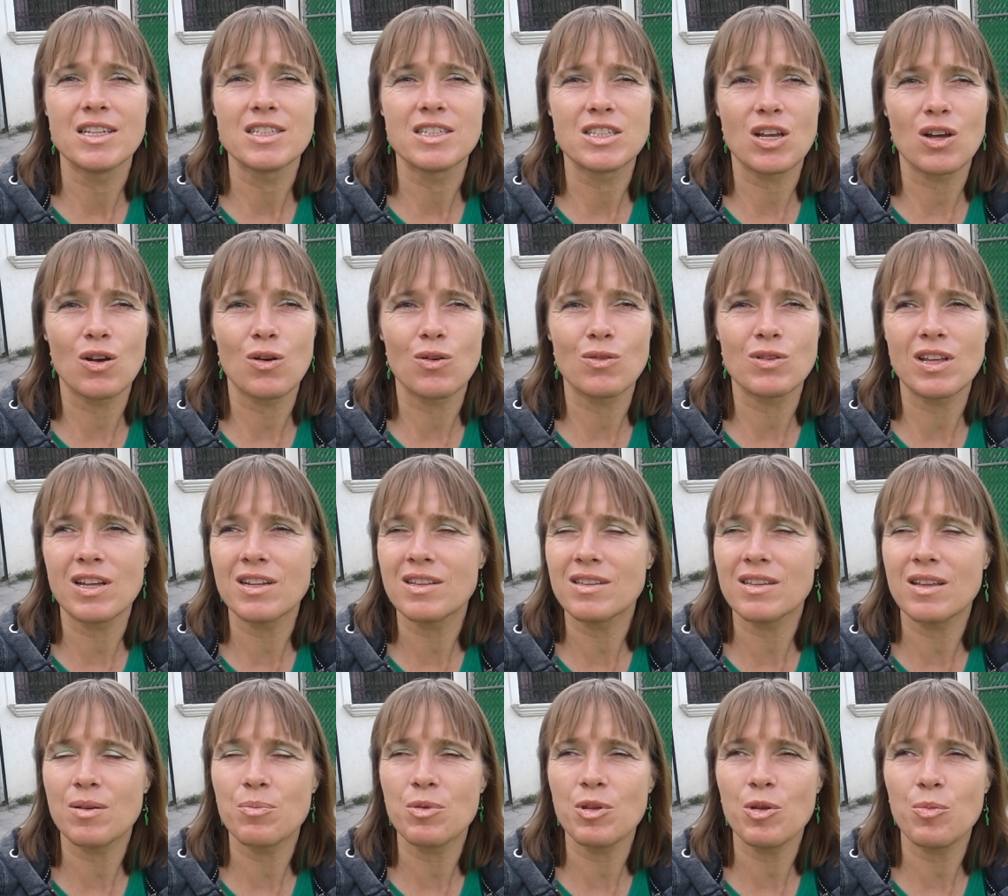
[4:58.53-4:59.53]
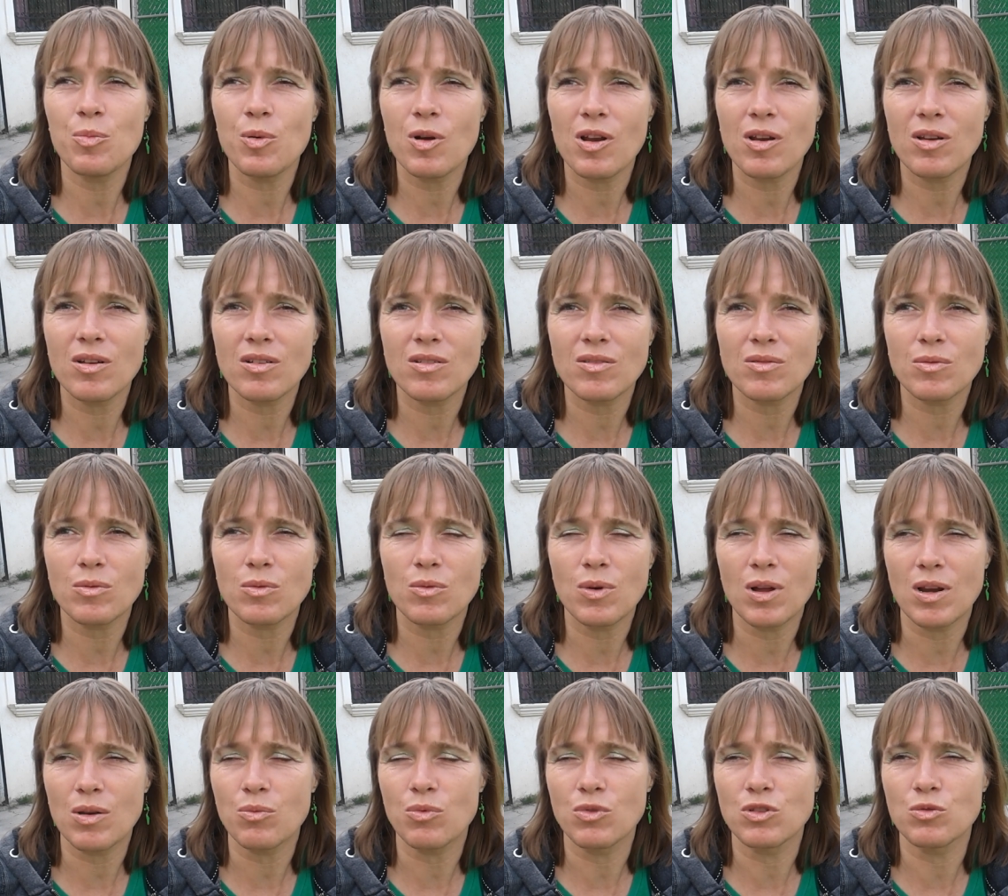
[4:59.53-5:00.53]
So then the people,
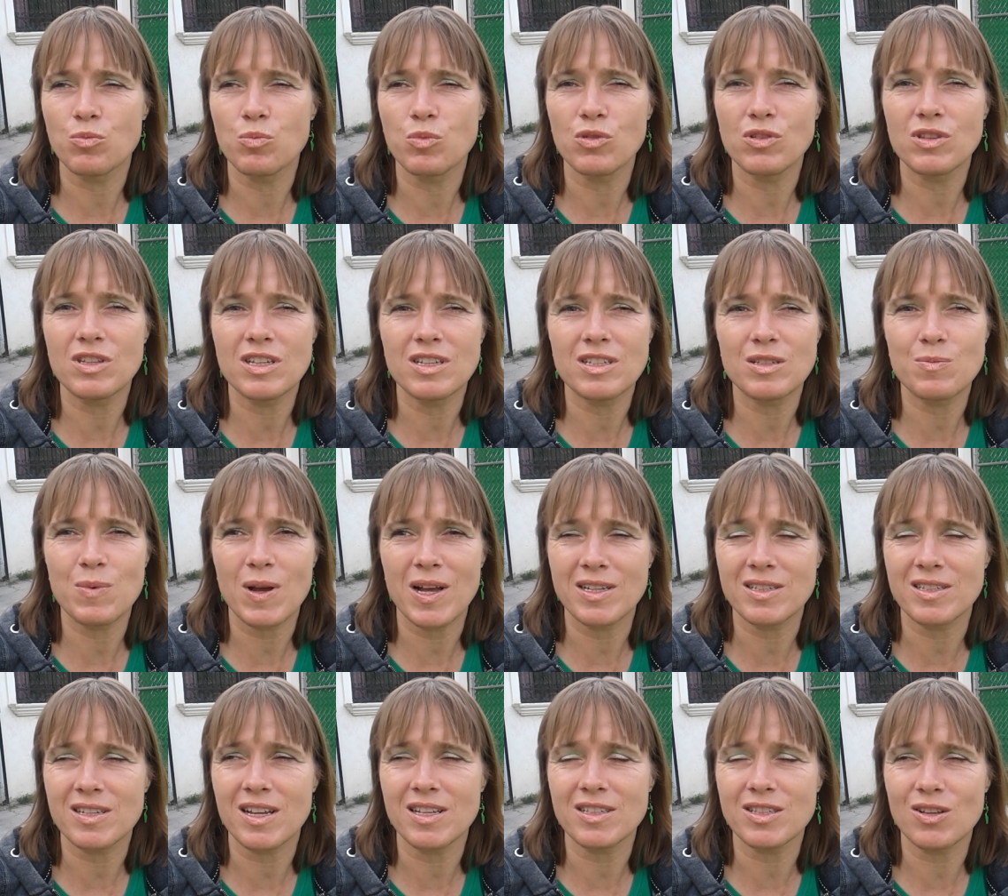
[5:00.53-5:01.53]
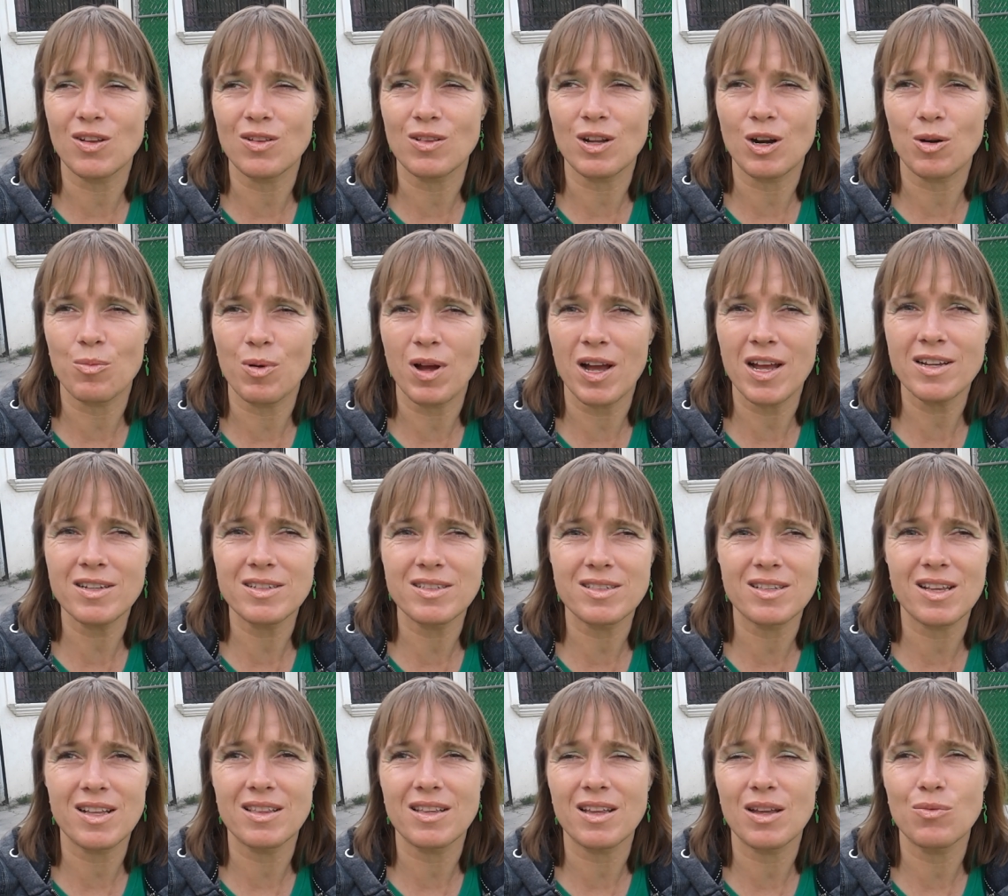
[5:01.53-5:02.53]
well, would put these baskets on their
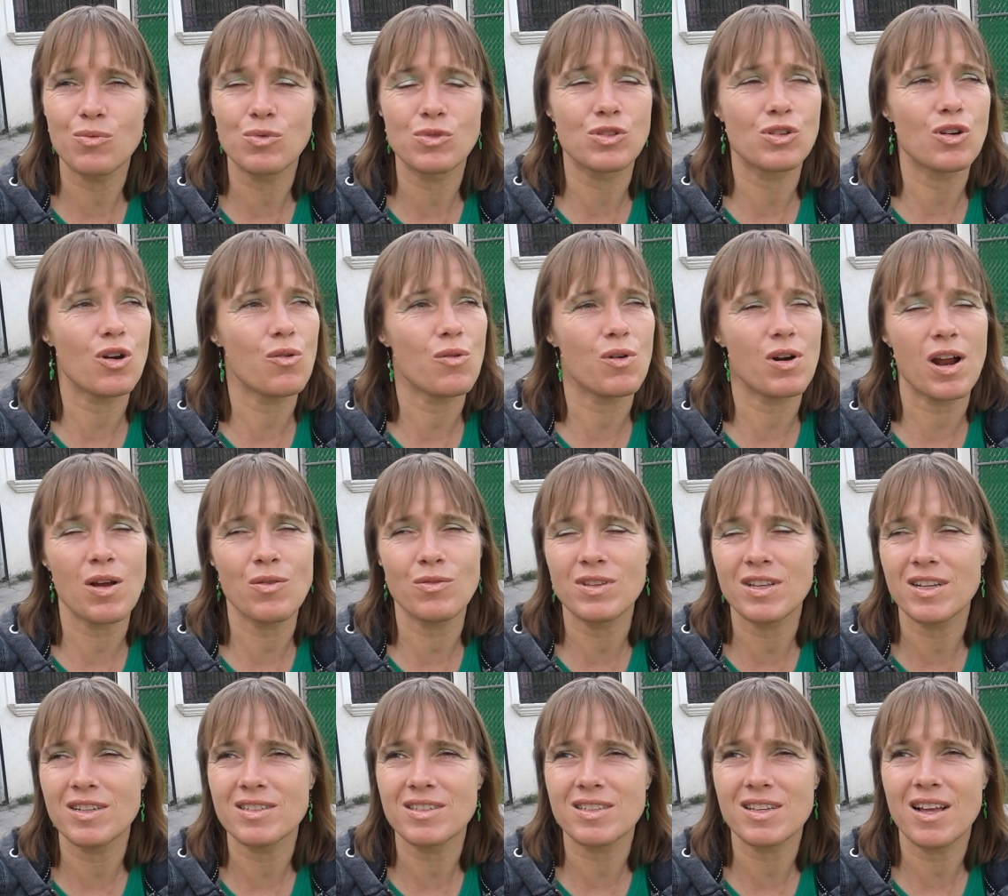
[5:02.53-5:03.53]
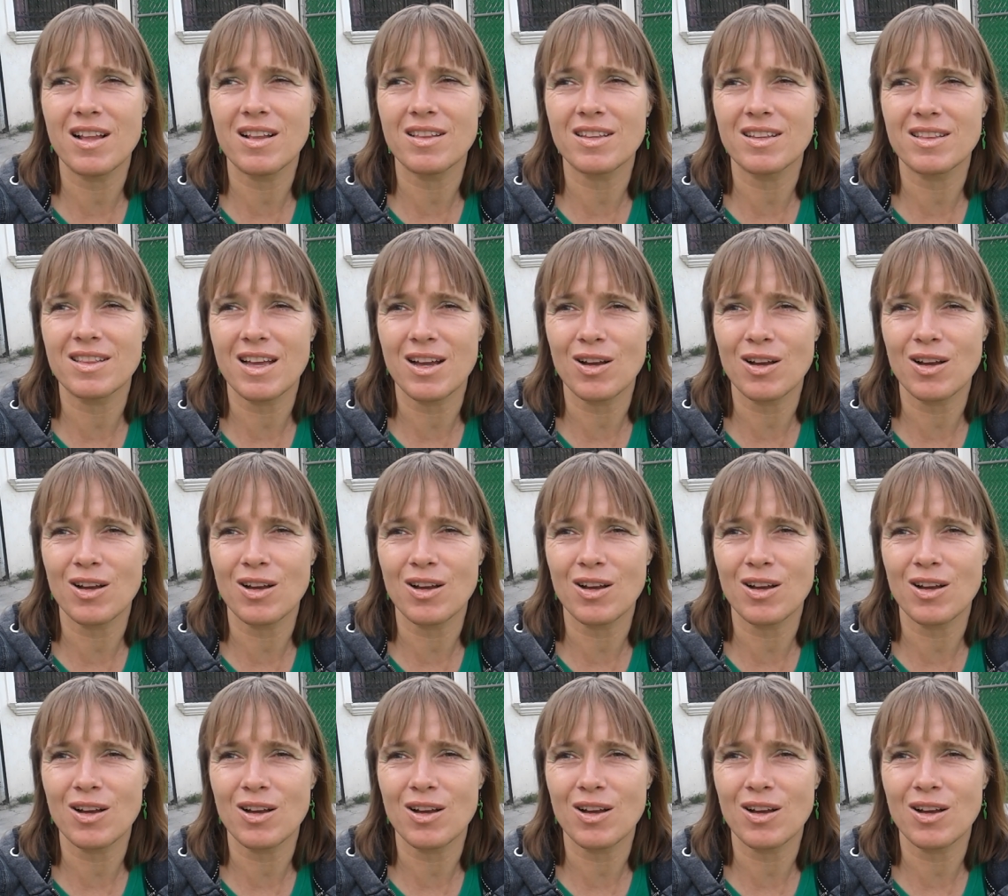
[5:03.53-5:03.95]
bikes and they would go around and sell the